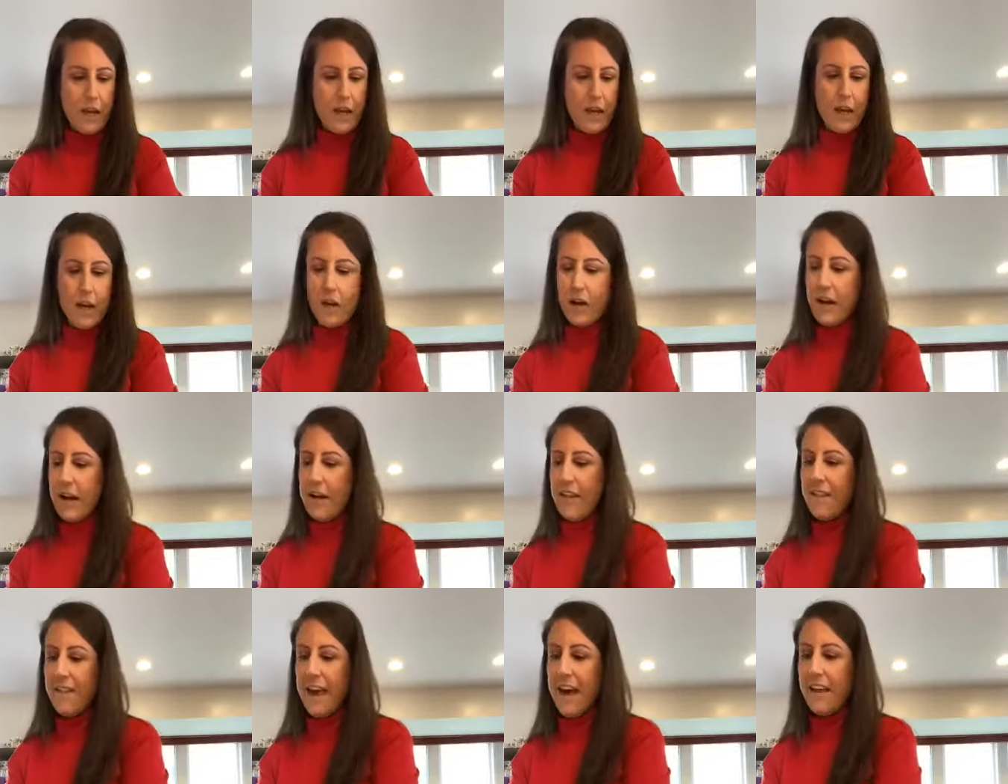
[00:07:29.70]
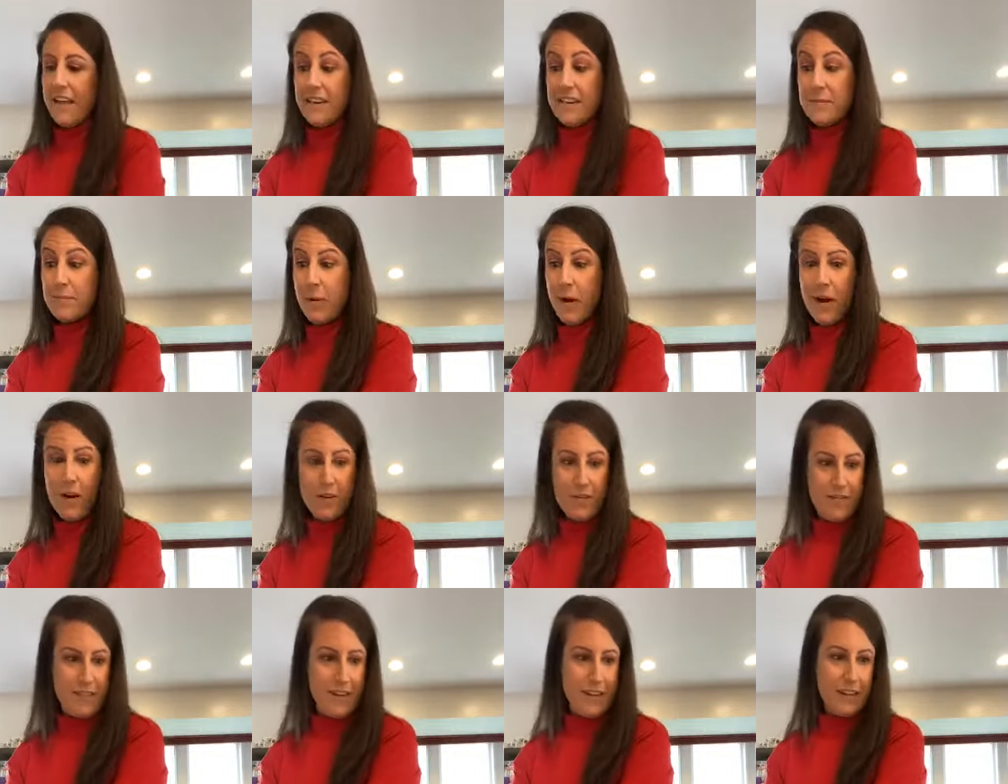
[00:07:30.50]
Okay, that looks
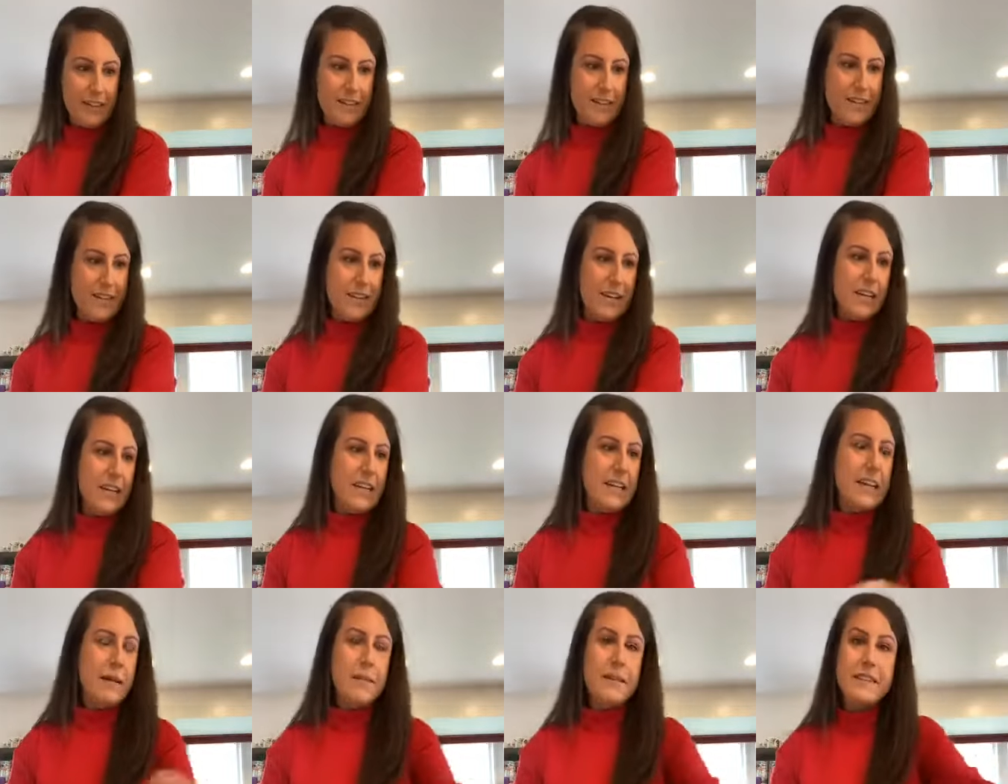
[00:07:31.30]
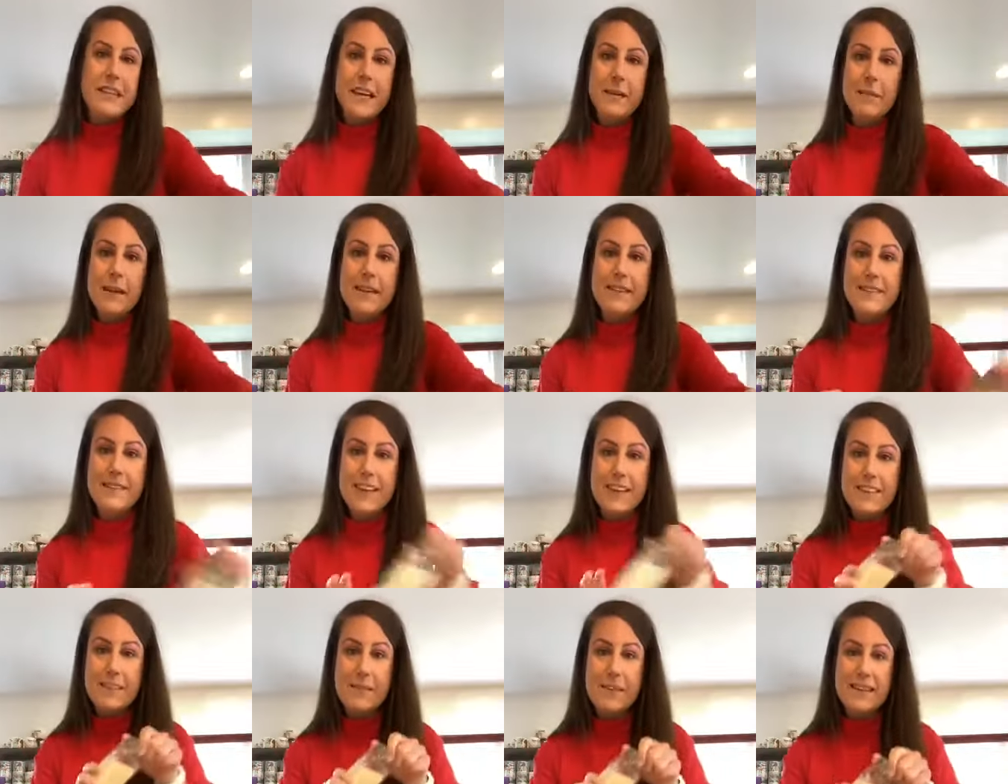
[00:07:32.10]
perfect. Now I'm gonna take my
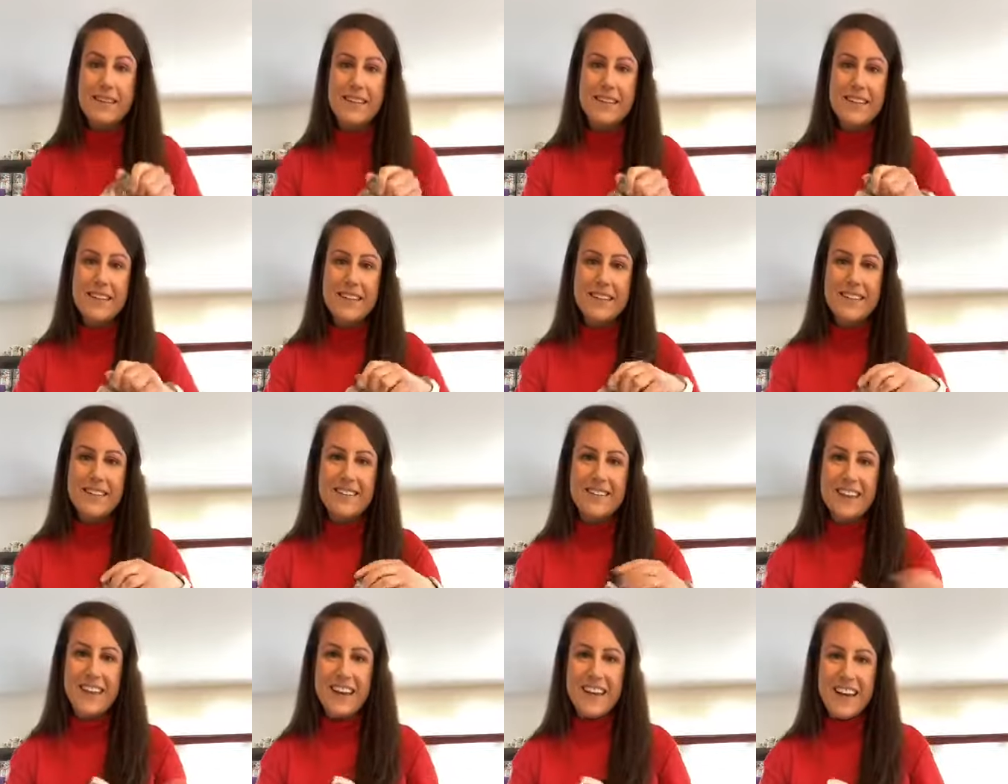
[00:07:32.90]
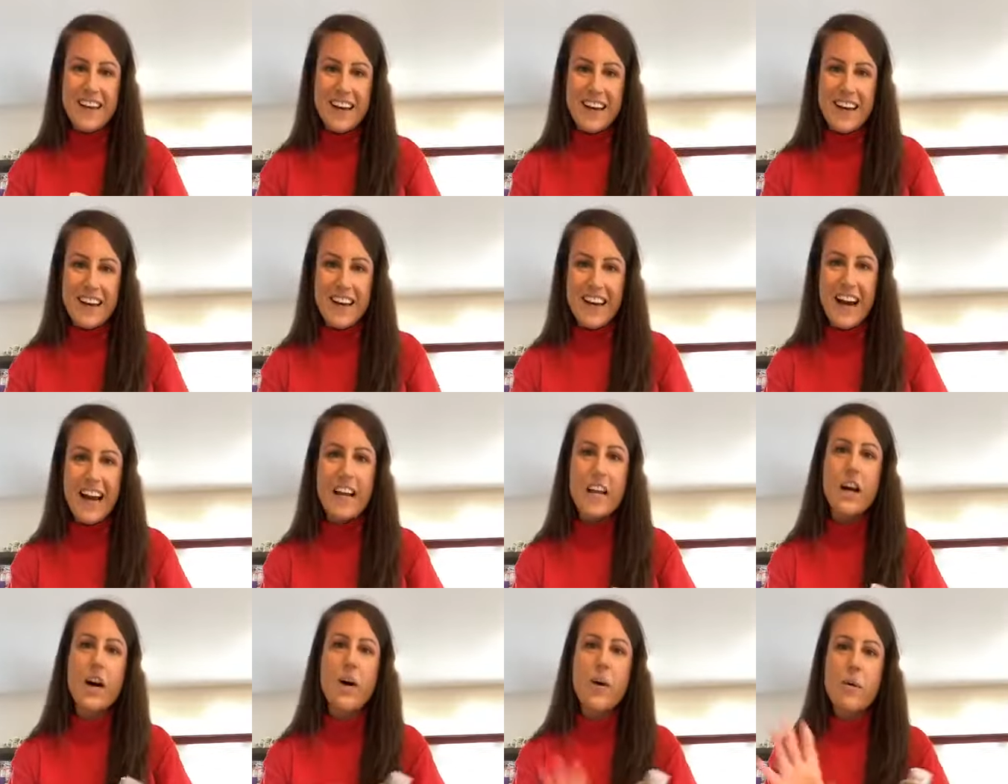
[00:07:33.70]
sesame seeds. I
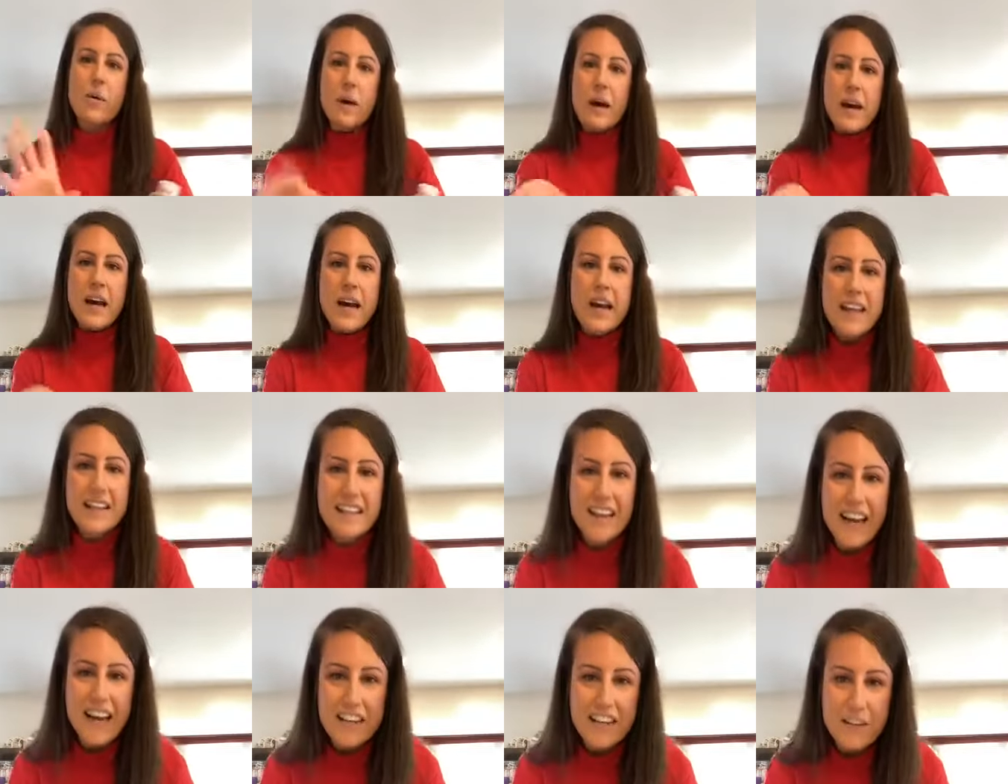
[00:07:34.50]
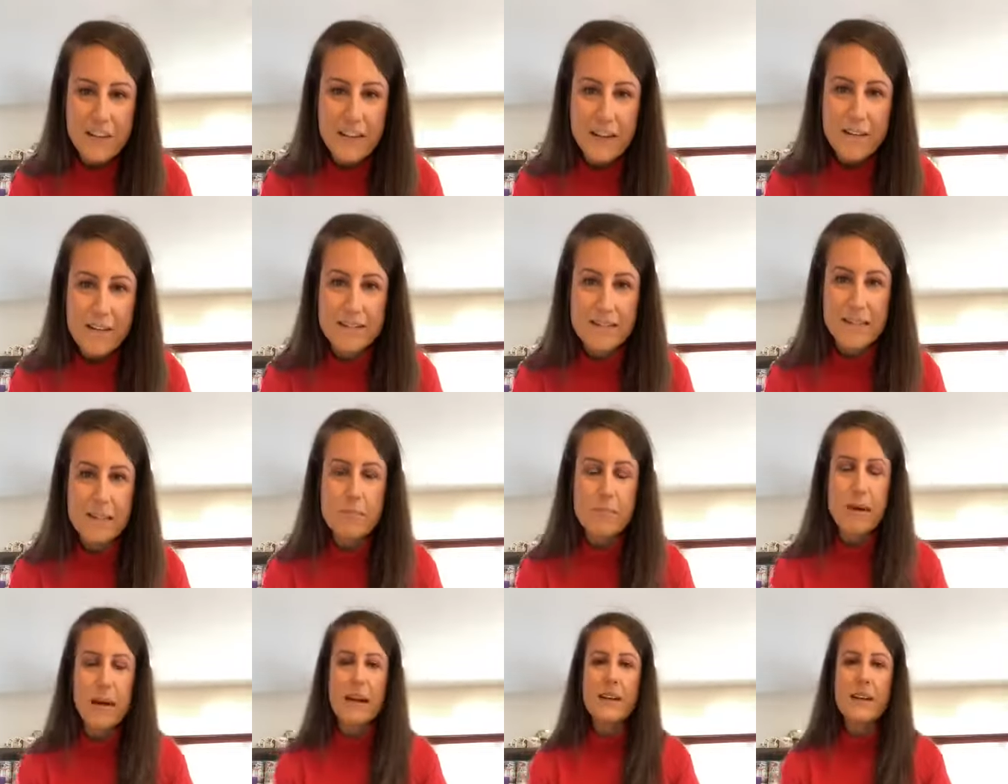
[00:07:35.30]
know, I knew that was gonna bug